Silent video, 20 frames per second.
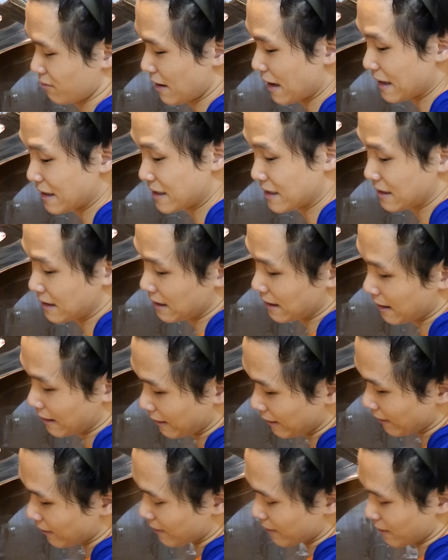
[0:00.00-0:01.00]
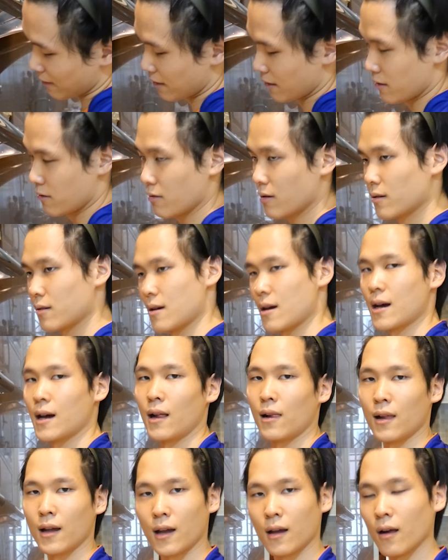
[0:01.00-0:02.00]
aesthetic, then you can
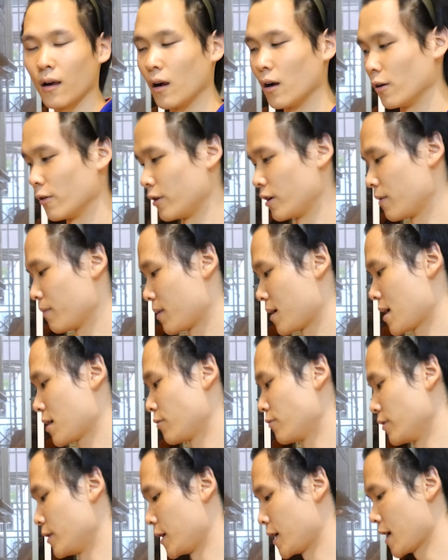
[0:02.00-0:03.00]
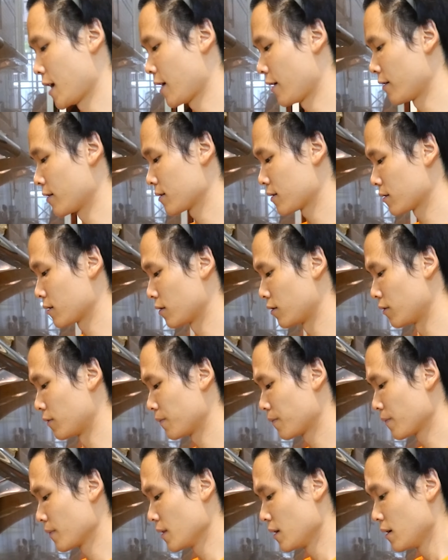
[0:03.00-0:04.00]
add like coloring, but I don't really care.
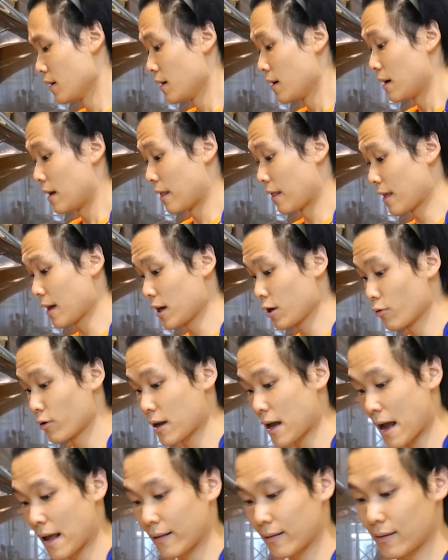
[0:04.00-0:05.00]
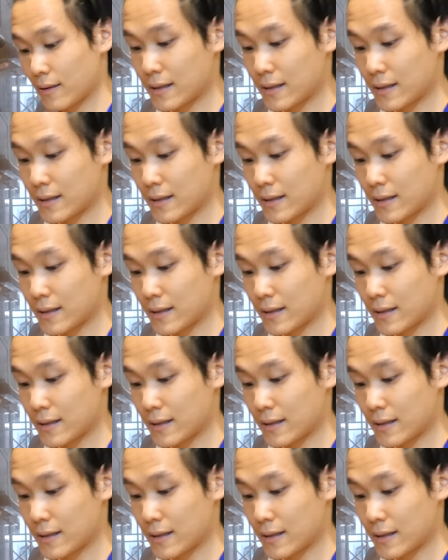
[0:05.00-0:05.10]
So, and then you want to add